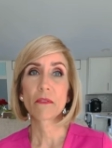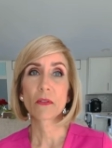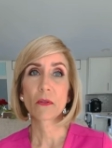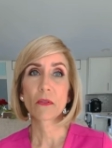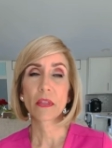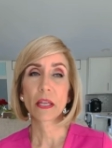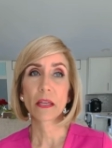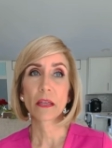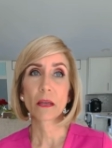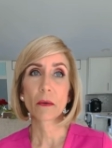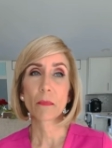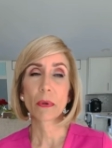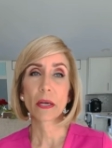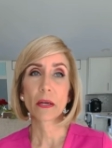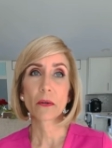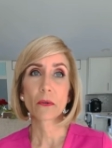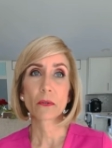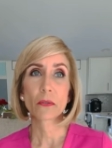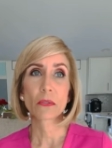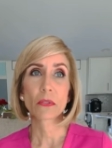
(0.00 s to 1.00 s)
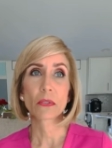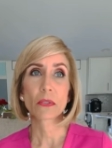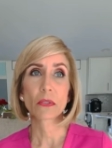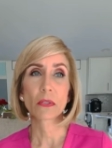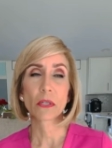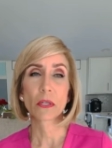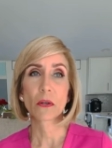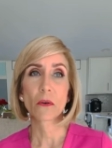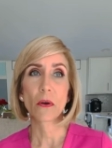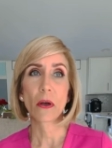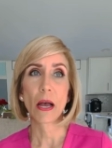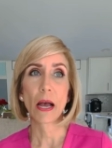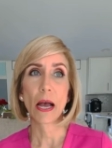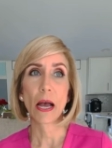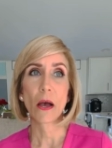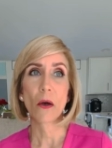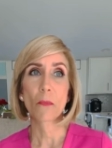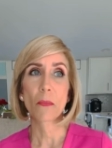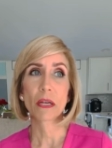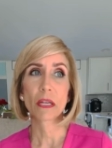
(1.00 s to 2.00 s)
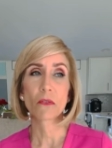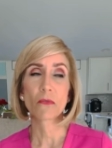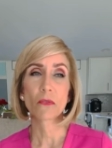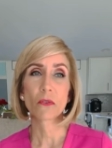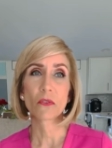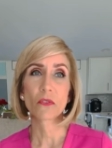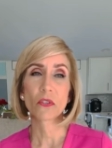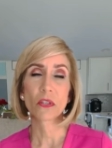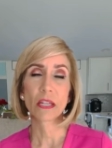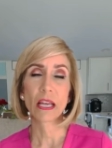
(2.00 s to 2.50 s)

you think about, you know, how many foods you'd